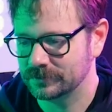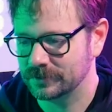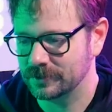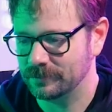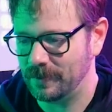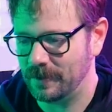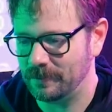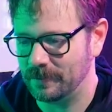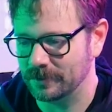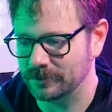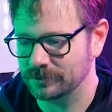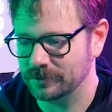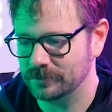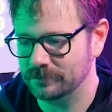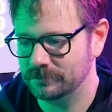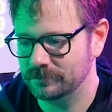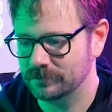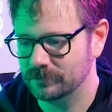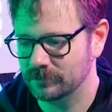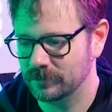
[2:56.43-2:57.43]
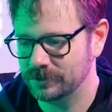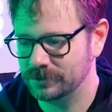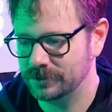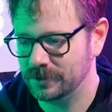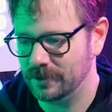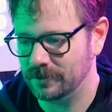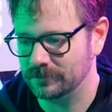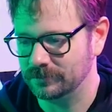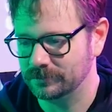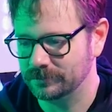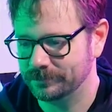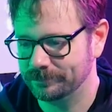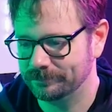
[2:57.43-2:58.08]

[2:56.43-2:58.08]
Come on, mushroom. Where'd you go?